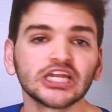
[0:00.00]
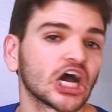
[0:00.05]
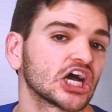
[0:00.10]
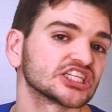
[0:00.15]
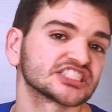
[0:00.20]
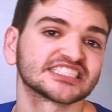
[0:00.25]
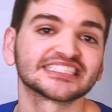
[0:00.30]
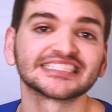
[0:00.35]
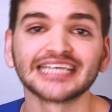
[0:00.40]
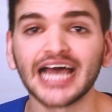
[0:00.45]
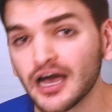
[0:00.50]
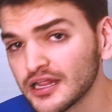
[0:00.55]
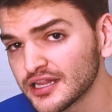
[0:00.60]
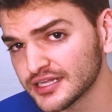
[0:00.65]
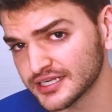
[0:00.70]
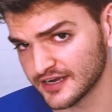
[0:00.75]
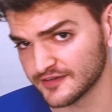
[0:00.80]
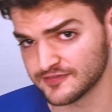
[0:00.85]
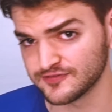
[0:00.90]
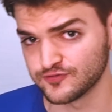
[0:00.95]
not sell
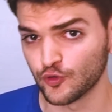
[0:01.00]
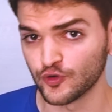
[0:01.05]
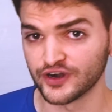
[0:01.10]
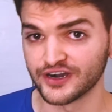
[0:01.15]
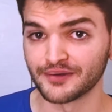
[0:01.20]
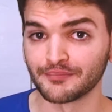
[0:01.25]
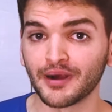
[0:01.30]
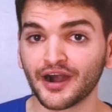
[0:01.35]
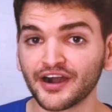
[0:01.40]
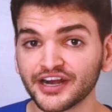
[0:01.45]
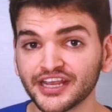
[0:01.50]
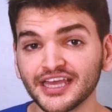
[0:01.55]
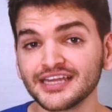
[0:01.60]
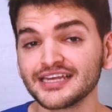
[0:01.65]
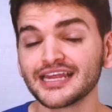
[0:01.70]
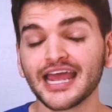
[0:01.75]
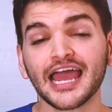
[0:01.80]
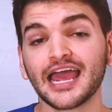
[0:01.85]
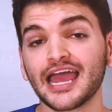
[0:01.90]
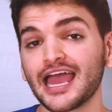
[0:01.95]
in a foreign
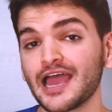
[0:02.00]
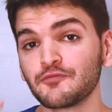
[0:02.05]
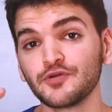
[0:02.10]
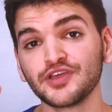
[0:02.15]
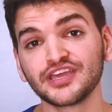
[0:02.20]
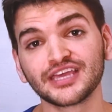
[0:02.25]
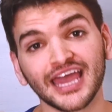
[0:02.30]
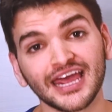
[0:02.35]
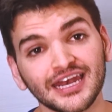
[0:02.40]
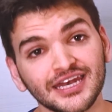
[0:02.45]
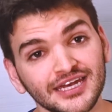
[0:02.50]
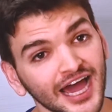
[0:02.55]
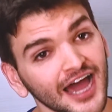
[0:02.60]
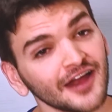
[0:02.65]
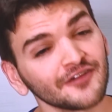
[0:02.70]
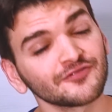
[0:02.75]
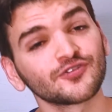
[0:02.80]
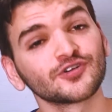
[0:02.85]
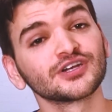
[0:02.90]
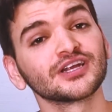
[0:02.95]
market, and we
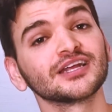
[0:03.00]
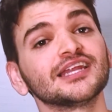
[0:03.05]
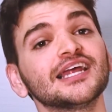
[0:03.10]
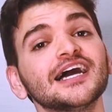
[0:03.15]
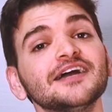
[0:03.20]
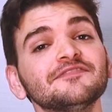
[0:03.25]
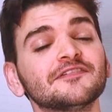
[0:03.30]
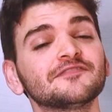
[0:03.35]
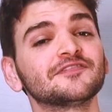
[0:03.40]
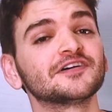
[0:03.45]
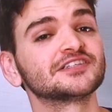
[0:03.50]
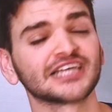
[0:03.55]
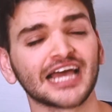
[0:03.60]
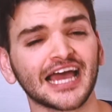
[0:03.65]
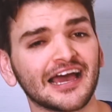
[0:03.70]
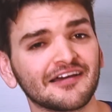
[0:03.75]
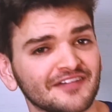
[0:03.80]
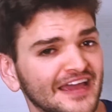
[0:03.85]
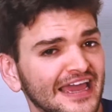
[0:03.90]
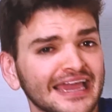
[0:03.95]
cannot for the life of us
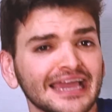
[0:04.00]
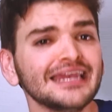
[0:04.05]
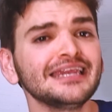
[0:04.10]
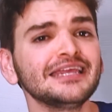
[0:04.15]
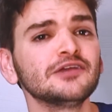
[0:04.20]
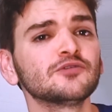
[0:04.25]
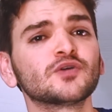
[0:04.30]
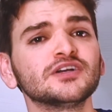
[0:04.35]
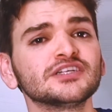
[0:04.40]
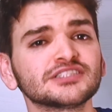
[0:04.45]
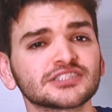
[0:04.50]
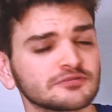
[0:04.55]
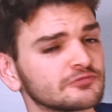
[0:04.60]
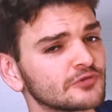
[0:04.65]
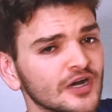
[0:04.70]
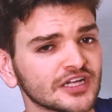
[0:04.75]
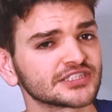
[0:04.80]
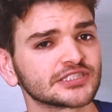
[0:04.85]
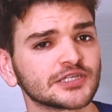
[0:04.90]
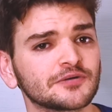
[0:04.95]
have any risk
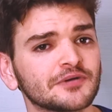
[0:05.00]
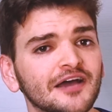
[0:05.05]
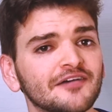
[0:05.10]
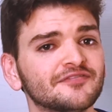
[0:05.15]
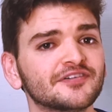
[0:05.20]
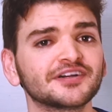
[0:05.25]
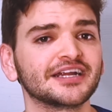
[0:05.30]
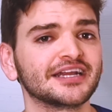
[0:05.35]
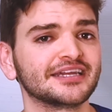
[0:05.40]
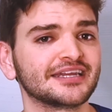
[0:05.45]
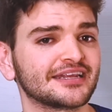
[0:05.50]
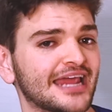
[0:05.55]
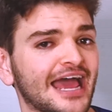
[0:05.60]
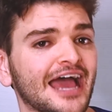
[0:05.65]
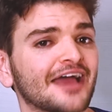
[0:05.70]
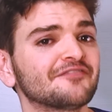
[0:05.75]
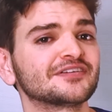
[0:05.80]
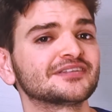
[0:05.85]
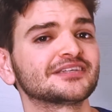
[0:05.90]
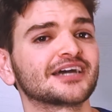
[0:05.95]
whatsoever in an
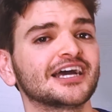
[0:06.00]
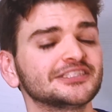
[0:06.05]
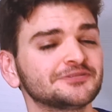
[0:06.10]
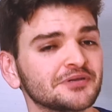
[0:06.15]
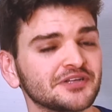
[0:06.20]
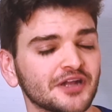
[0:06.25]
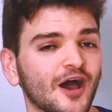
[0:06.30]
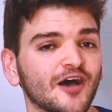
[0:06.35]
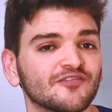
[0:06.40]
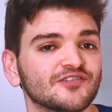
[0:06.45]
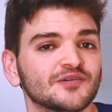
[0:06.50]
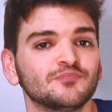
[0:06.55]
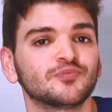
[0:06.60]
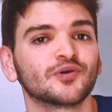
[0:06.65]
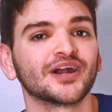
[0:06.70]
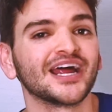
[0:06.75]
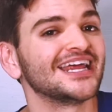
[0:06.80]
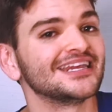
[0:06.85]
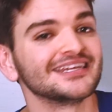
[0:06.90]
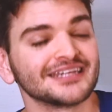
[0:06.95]
advertisement of a
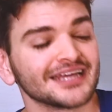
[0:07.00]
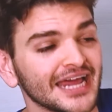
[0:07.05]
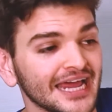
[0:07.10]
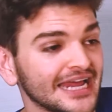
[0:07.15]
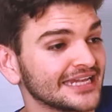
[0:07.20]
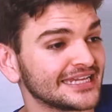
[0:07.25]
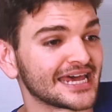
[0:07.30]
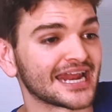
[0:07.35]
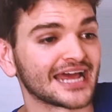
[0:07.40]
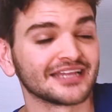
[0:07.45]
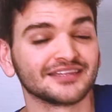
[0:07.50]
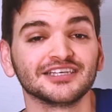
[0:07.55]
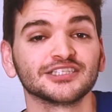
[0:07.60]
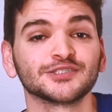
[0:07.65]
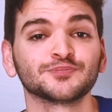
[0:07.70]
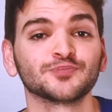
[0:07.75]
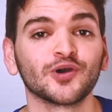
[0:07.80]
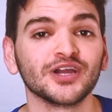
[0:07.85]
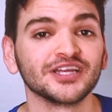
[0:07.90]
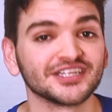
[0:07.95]
brand that at
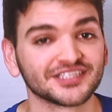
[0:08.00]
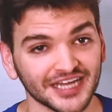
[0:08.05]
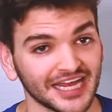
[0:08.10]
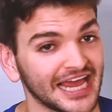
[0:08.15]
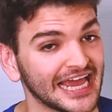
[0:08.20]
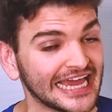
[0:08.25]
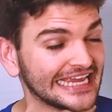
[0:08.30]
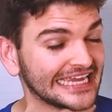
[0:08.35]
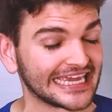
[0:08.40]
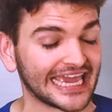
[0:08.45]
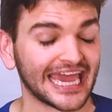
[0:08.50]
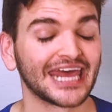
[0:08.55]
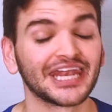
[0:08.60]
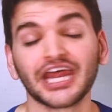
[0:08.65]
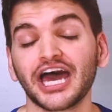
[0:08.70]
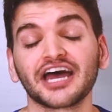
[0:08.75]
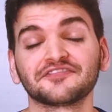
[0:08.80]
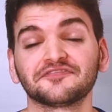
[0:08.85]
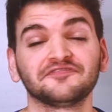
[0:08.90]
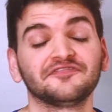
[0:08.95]
this point
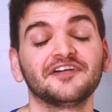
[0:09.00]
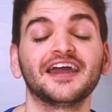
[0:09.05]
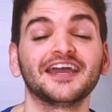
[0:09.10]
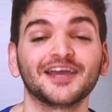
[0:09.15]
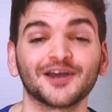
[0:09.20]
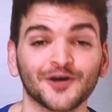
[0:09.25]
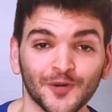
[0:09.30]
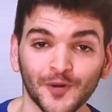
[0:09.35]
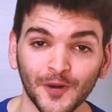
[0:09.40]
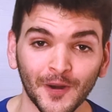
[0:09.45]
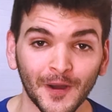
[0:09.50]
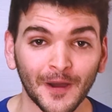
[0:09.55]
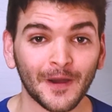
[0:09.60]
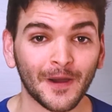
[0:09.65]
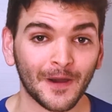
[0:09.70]
cannot fail,